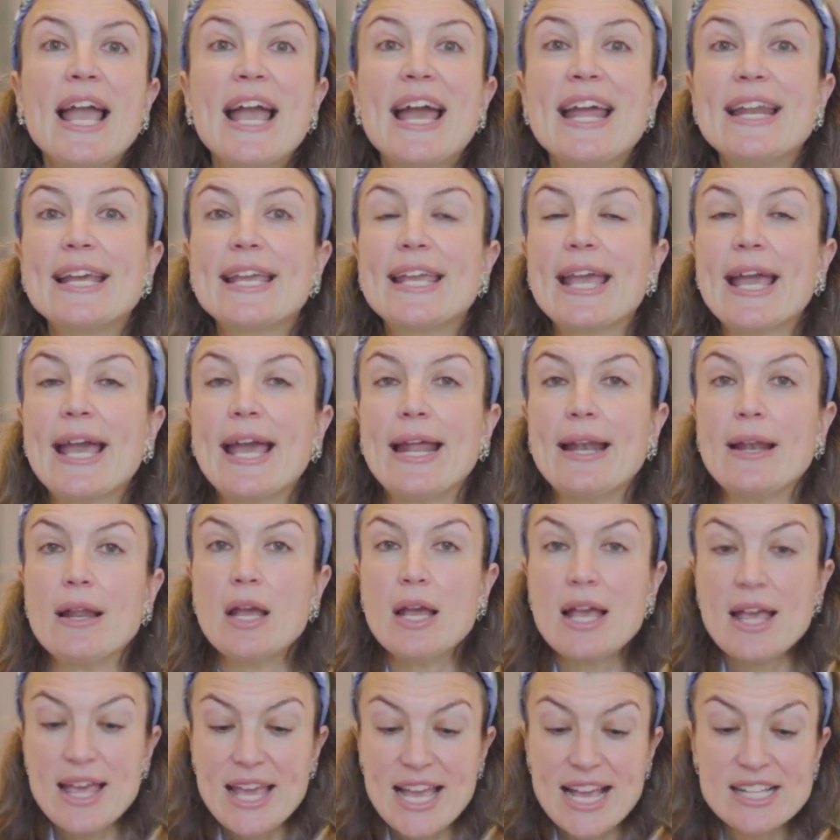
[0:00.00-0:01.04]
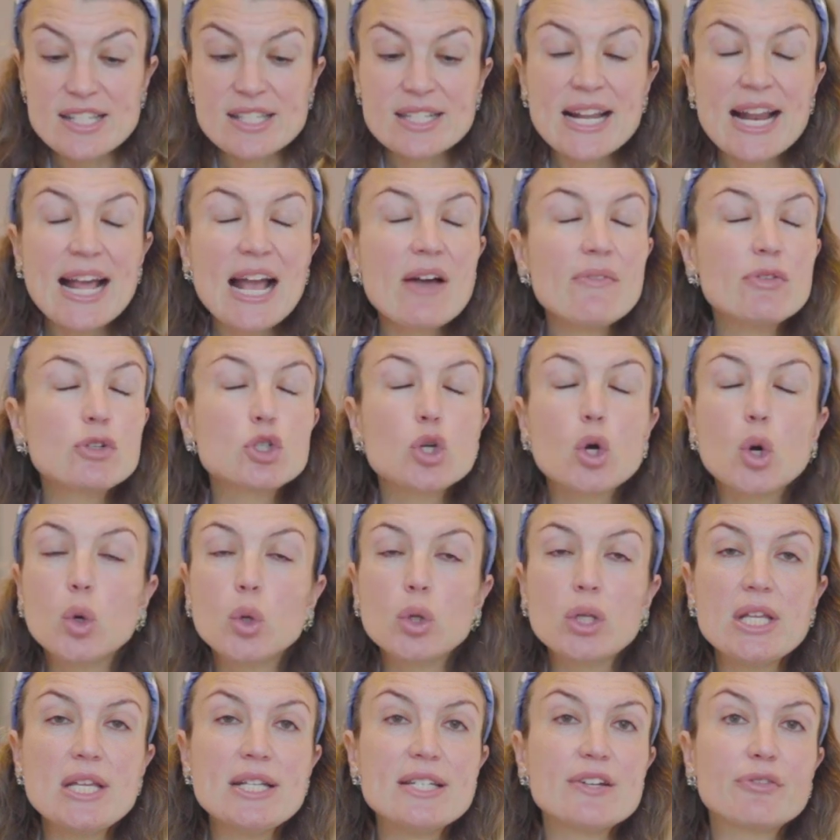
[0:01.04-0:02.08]
And again, it's going to have a
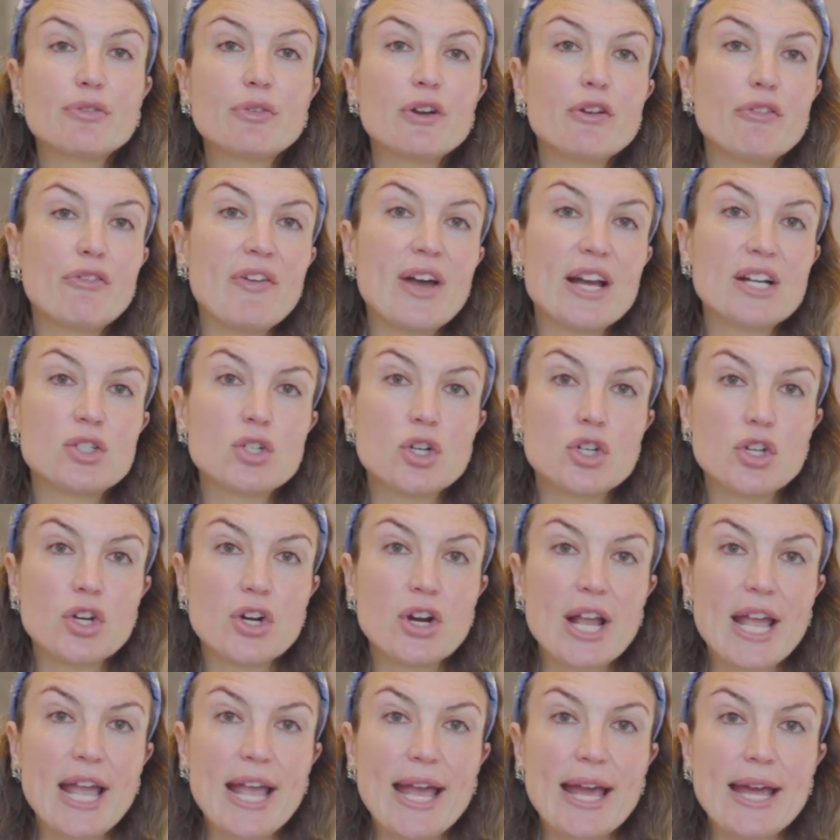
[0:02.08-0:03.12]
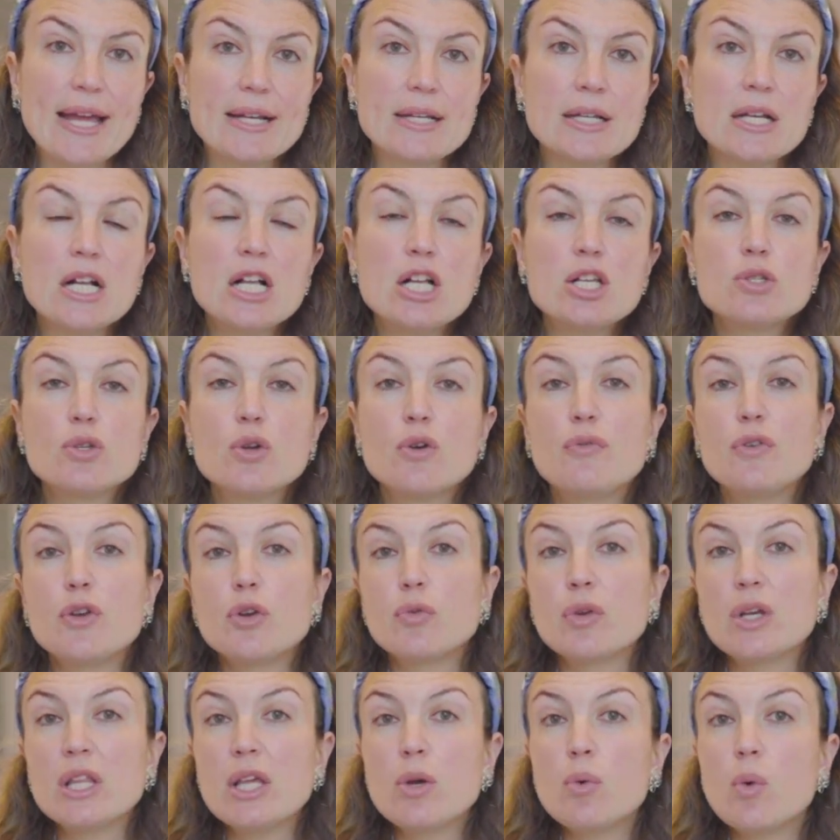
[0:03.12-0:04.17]
totally different effect on your hand. So if
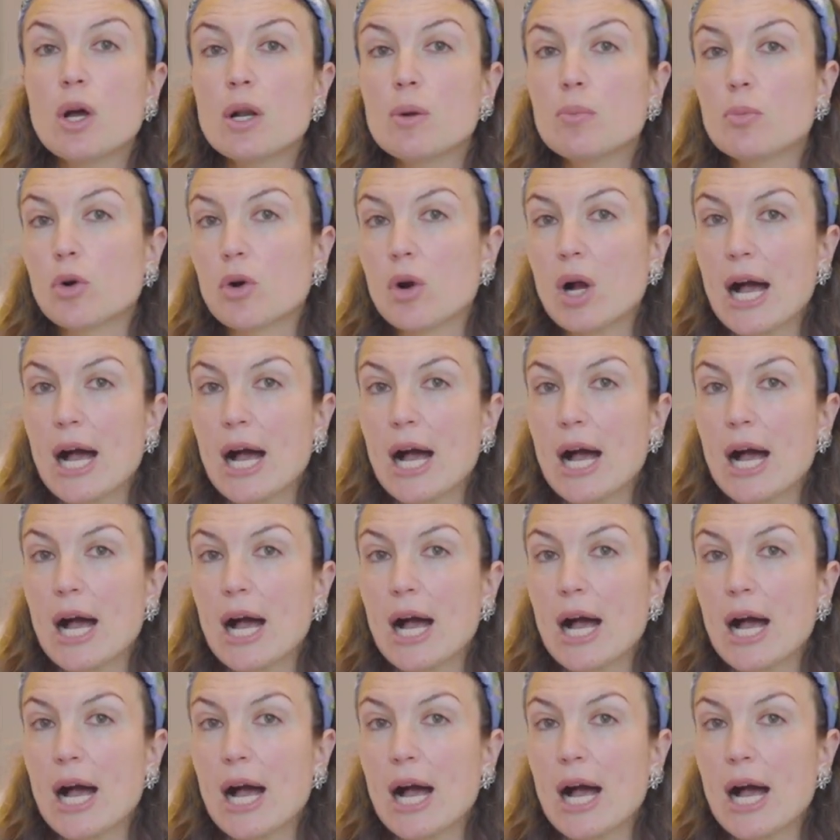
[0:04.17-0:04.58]
you really want a more